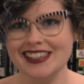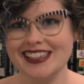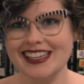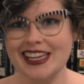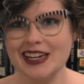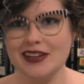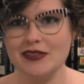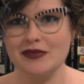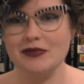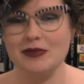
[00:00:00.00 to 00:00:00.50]

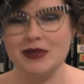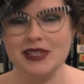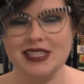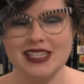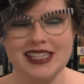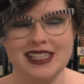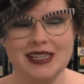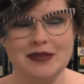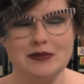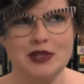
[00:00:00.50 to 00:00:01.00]
kind of
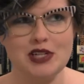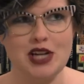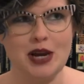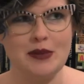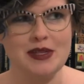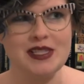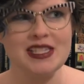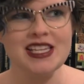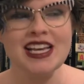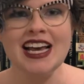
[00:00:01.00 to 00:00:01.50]
basically in
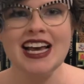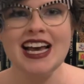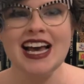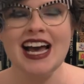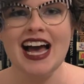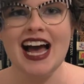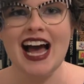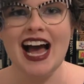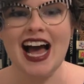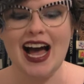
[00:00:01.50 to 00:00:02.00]
pajamas,
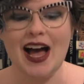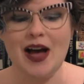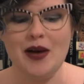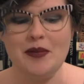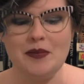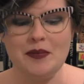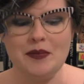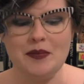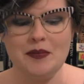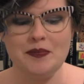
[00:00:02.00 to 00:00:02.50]

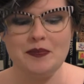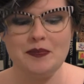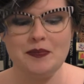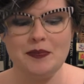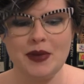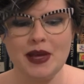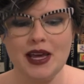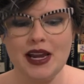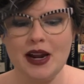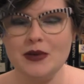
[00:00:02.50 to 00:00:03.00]

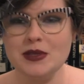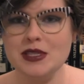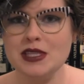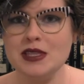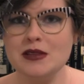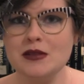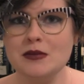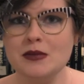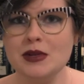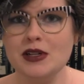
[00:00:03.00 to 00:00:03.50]
but I was
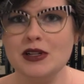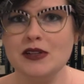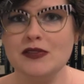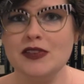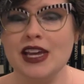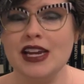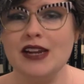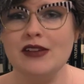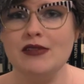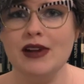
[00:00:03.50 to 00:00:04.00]
in the middle of
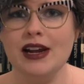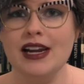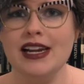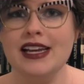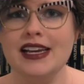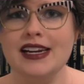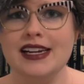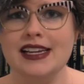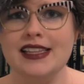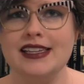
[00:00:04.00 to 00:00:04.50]
getting
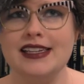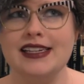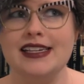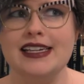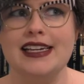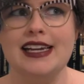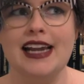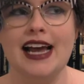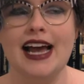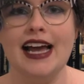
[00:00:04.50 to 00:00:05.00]
ready and I
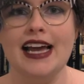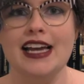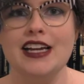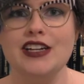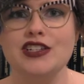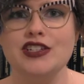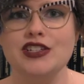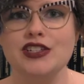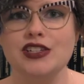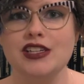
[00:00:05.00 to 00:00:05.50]
thought I
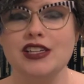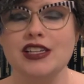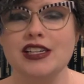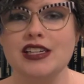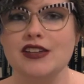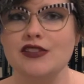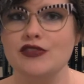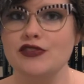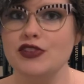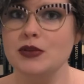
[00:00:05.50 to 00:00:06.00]

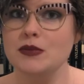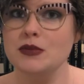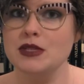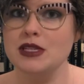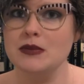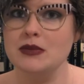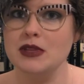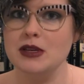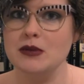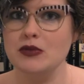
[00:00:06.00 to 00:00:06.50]
should film
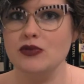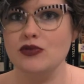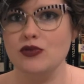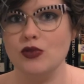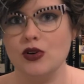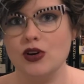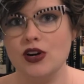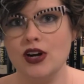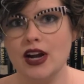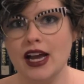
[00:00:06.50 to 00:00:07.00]
something
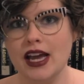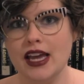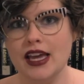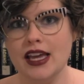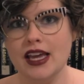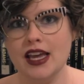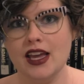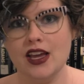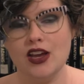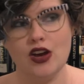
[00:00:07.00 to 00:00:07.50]
before
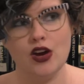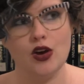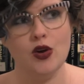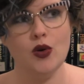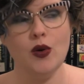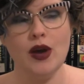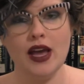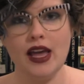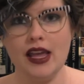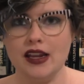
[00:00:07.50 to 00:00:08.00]
I
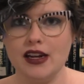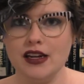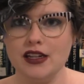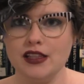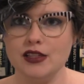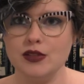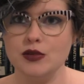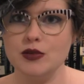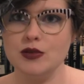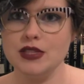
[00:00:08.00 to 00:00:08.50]
go
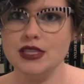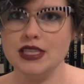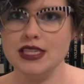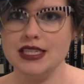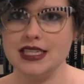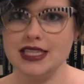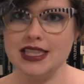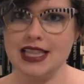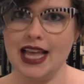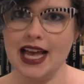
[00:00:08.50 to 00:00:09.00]
and lose
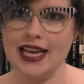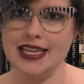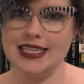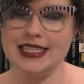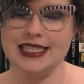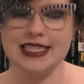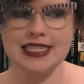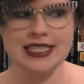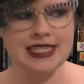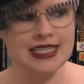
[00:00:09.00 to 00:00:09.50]
this
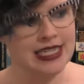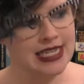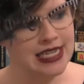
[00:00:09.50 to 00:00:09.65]
last